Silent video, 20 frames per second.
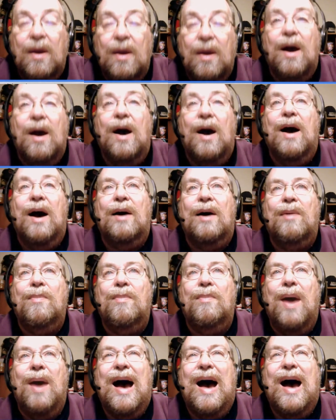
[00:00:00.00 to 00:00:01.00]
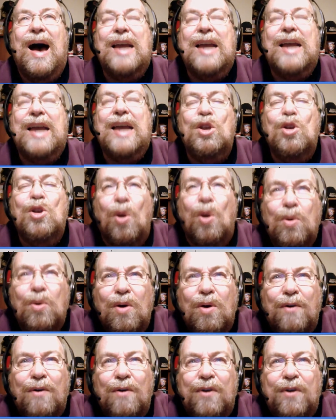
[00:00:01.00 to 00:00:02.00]
I
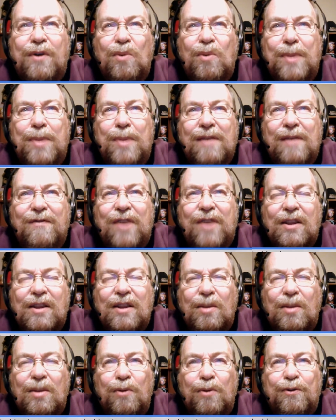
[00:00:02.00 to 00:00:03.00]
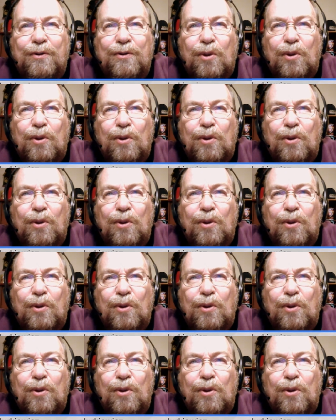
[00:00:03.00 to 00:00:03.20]
don't know if it will be available